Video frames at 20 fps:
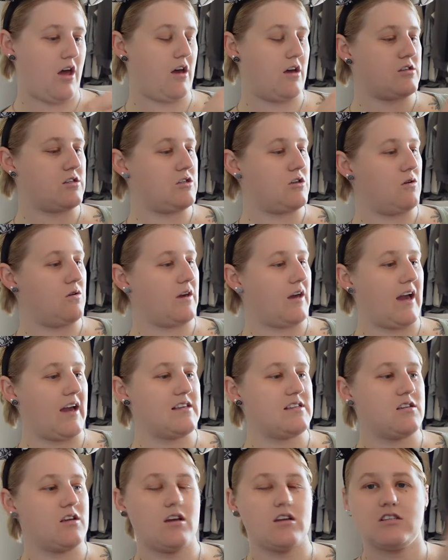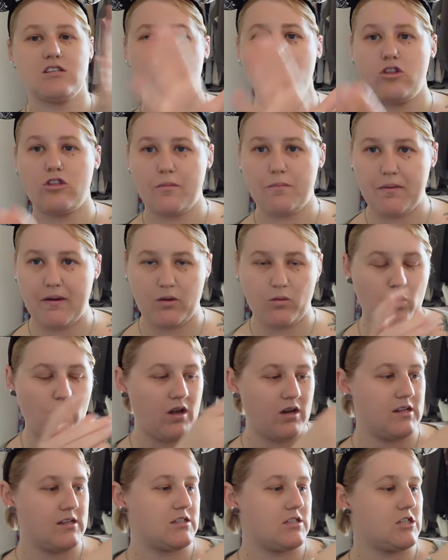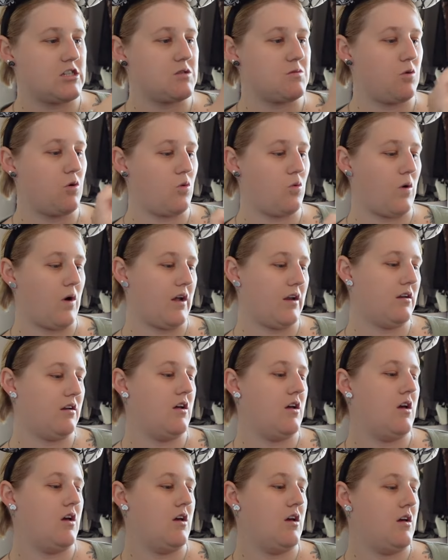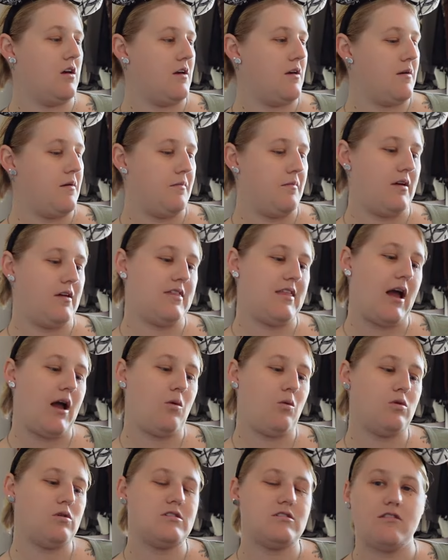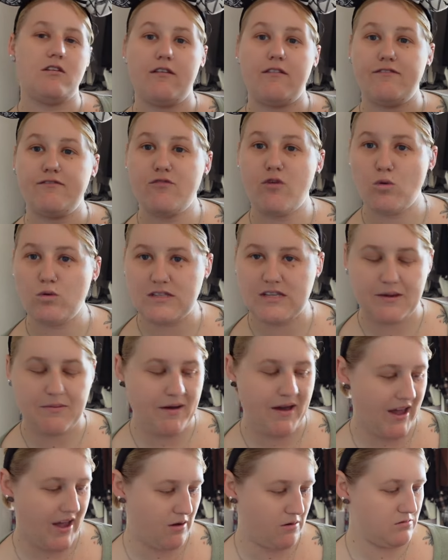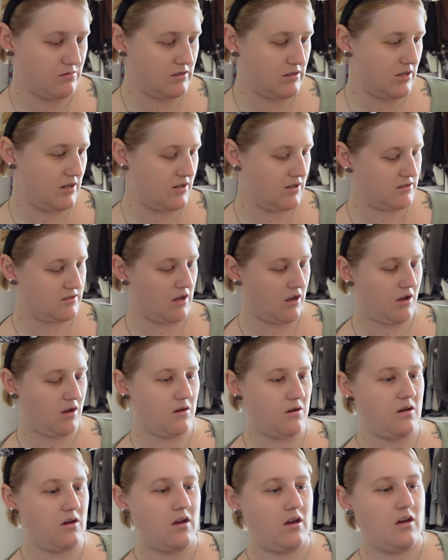suitcase, so it's not the big one, it's the small one, and that was £40. So